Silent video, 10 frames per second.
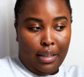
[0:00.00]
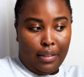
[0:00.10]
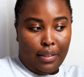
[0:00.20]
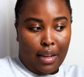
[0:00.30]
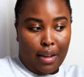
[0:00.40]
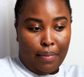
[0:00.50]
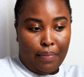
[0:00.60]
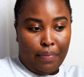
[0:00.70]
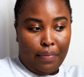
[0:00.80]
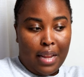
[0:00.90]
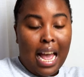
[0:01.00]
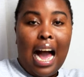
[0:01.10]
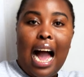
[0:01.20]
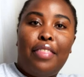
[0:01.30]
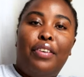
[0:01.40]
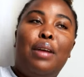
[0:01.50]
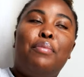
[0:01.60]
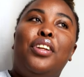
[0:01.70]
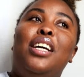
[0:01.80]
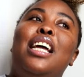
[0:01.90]
So, yeah. I thought I'm
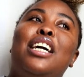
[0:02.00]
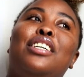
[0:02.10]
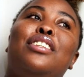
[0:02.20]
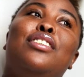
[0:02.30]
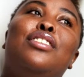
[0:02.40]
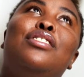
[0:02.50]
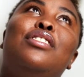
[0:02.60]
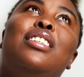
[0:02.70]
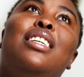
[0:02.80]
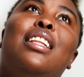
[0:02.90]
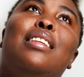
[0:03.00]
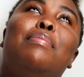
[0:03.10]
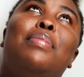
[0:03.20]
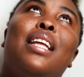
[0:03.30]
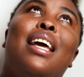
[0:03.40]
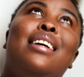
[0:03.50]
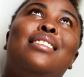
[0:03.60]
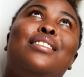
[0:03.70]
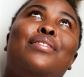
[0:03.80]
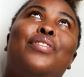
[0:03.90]
gonna like do the
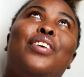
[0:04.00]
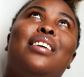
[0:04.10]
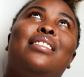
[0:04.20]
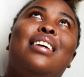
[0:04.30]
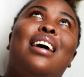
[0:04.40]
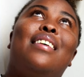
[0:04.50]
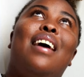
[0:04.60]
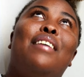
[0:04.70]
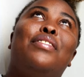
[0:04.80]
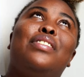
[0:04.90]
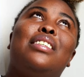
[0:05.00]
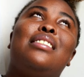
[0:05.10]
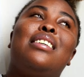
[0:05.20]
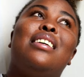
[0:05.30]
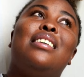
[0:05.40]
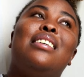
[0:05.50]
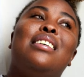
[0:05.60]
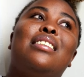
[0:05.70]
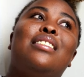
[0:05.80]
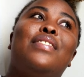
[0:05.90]
plans for the other half of this year
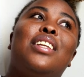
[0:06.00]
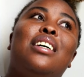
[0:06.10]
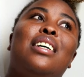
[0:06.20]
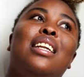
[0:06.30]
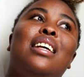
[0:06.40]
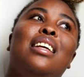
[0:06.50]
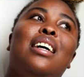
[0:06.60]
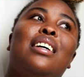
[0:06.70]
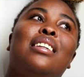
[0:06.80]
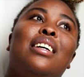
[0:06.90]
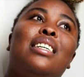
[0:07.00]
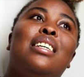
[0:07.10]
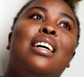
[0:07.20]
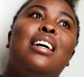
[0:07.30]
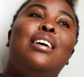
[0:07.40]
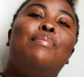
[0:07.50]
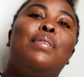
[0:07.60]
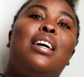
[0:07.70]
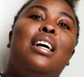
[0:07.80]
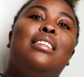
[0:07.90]
in this video. Clearly I cannot
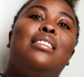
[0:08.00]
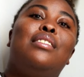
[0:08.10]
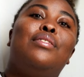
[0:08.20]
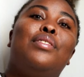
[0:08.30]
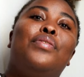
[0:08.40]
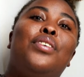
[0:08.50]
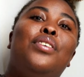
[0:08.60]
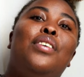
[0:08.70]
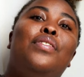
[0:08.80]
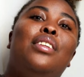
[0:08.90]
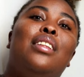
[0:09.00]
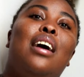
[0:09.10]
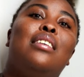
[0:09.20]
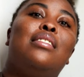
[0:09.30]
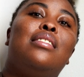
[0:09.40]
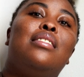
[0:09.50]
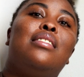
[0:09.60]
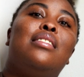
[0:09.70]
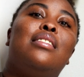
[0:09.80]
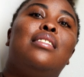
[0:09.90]
because the review of the last
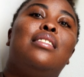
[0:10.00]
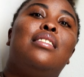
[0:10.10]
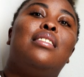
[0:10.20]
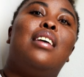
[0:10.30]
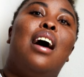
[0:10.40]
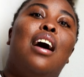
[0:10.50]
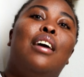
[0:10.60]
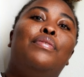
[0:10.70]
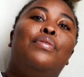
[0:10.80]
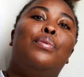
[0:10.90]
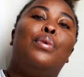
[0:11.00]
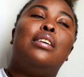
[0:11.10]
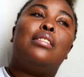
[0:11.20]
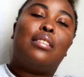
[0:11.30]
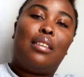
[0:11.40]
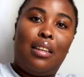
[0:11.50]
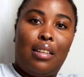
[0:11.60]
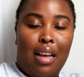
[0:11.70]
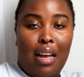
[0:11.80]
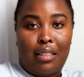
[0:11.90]
half was
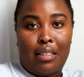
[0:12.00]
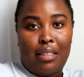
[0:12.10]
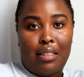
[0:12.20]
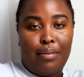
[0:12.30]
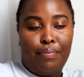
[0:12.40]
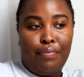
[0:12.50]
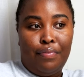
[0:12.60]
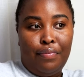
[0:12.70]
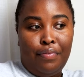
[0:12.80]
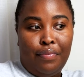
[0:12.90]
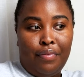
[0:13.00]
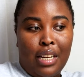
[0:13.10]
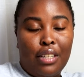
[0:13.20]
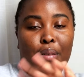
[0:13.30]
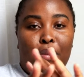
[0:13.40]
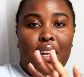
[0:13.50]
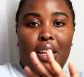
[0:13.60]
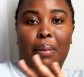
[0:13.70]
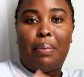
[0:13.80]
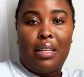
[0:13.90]
intense. So I'm gonna
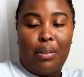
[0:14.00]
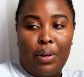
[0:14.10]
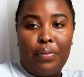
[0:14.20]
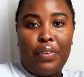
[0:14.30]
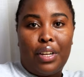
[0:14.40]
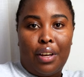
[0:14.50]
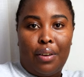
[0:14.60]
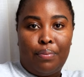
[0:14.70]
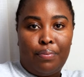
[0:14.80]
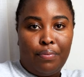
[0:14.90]
keep it in one video.